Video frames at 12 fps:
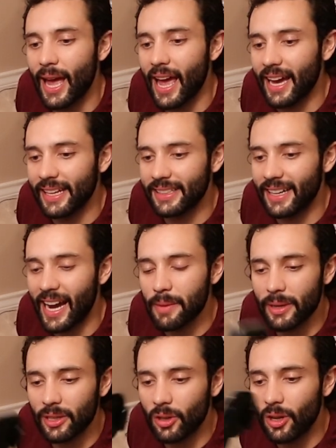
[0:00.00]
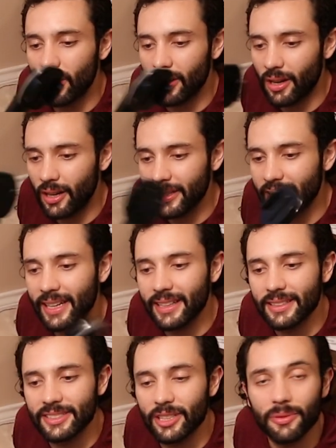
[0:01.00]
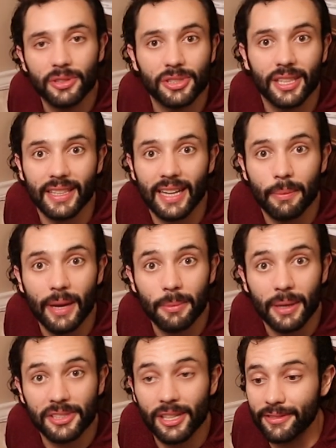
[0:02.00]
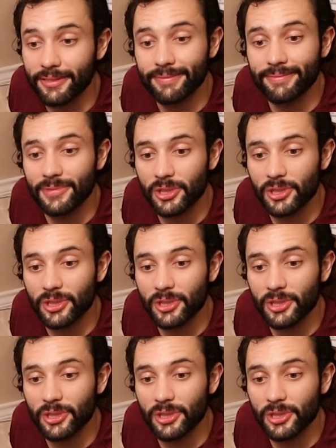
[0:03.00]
And I made it all on a selfie stick that I made myself.